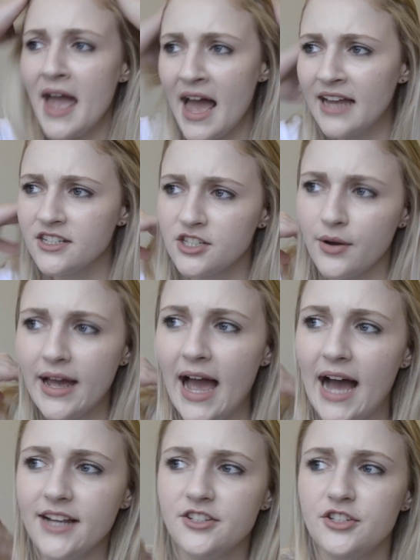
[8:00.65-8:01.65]
And so I
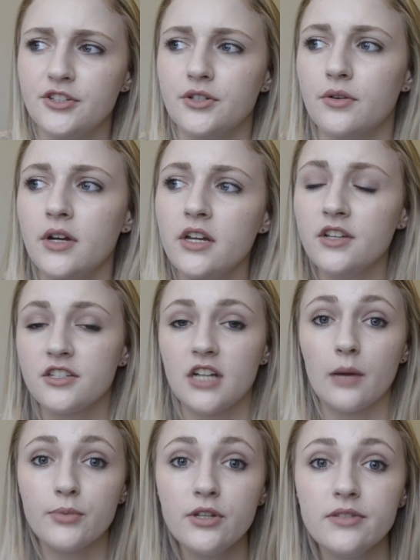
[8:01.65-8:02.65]
had to
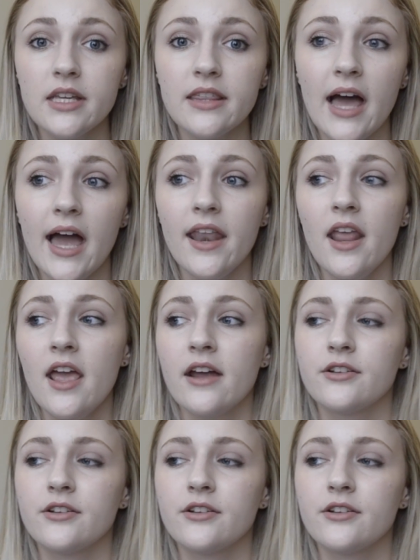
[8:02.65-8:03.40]
stop using that.